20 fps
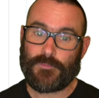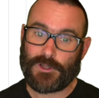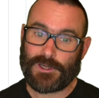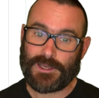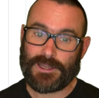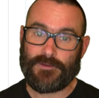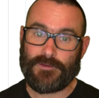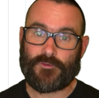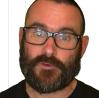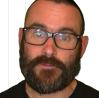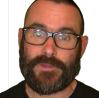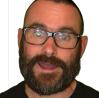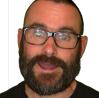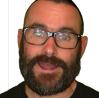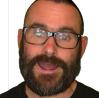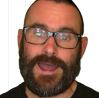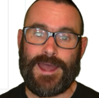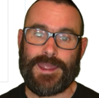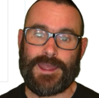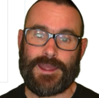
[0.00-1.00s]
pull it in from
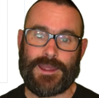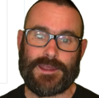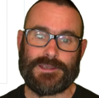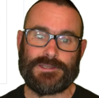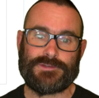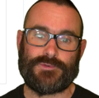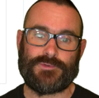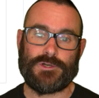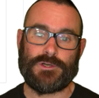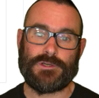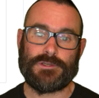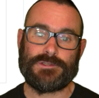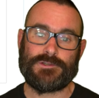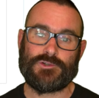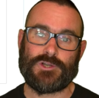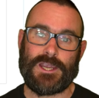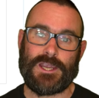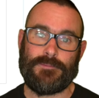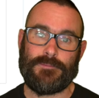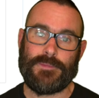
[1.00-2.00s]
that A I S raw
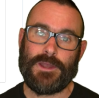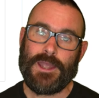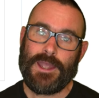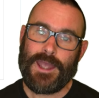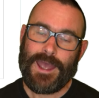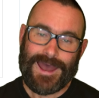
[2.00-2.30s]
stream,